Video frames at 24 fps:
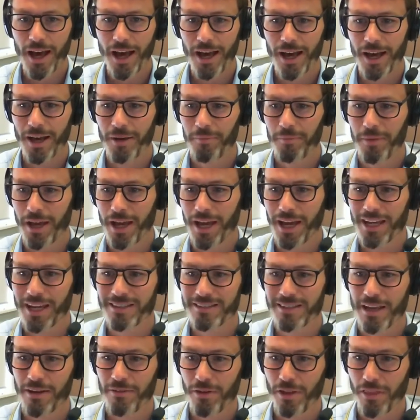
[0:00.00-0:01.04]

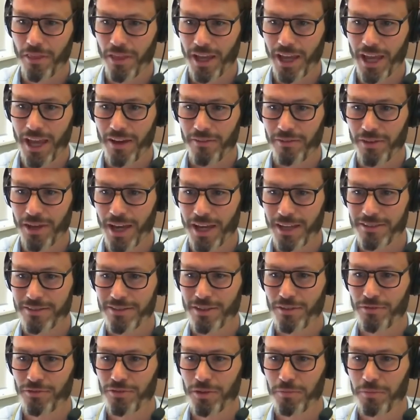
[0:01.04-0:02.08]
As ever, the
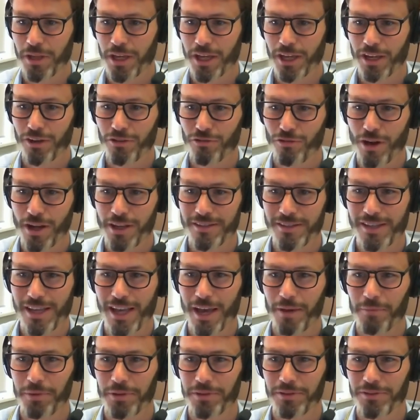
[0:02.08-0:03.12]
caveats, if something crazy
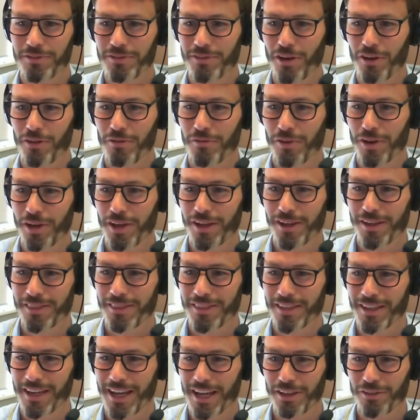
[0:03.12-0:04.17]
happens over
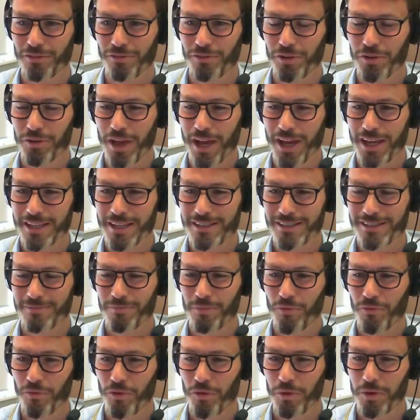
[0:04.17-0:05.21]
the next few days
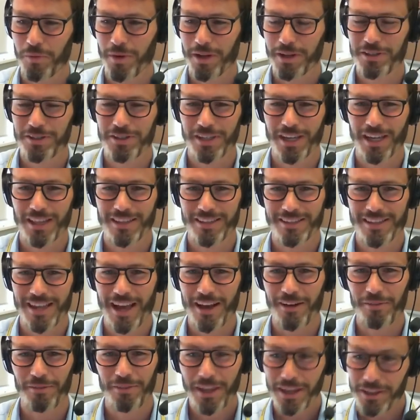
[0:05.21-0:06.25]
before we manage to get this
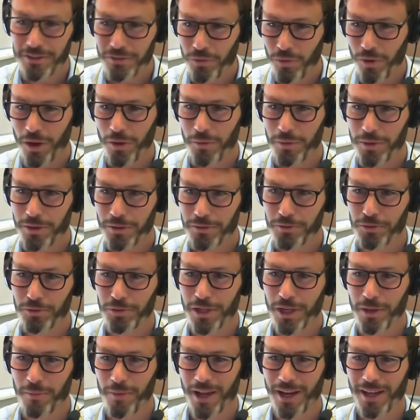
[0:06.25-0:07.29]
out, that's why we're not
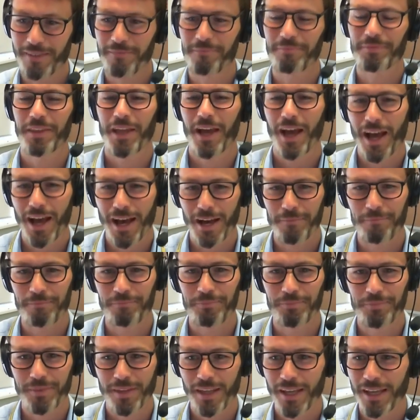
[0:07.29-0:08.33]
talking about it.
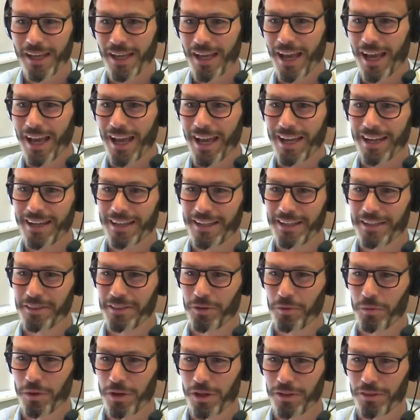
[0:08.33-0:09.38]
And
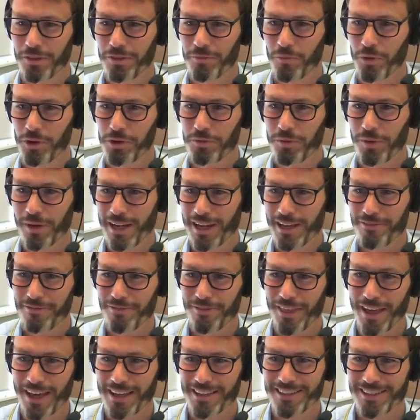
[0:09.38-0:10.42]
in the world in which we
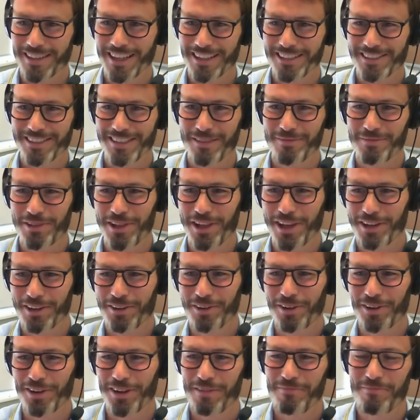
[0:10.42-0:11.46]
live, that seems like not an